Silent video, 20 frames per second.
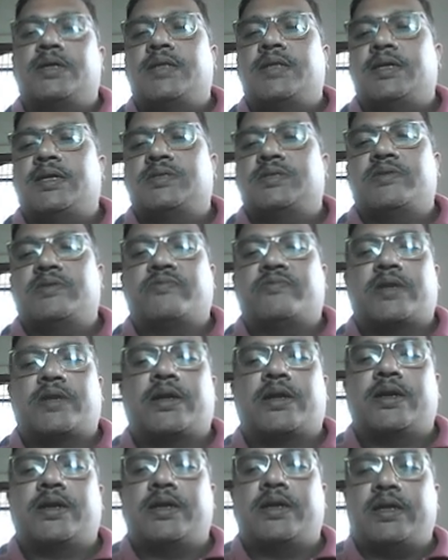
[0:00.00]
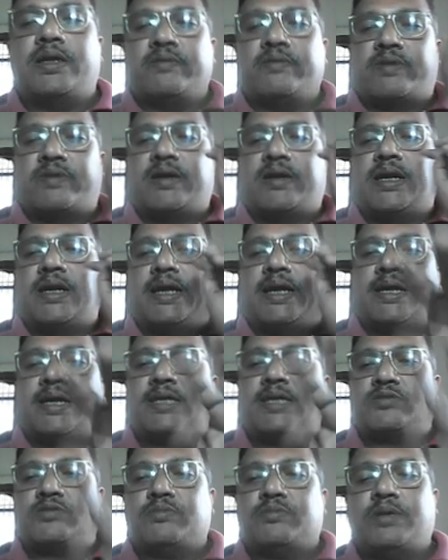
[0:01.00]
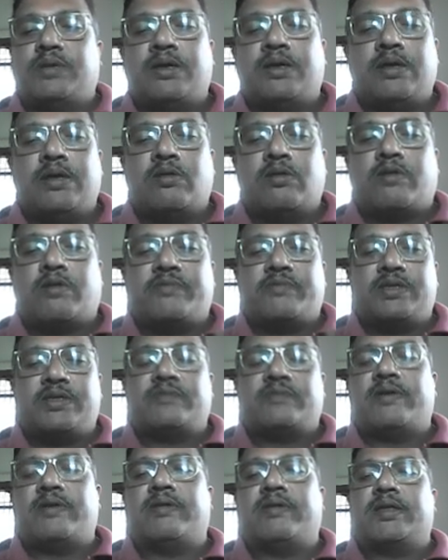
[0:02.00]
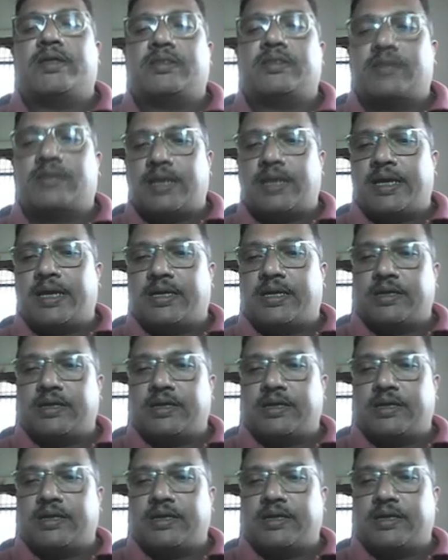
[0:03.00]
That is infrared. Infrared light has to be of this wavelength light.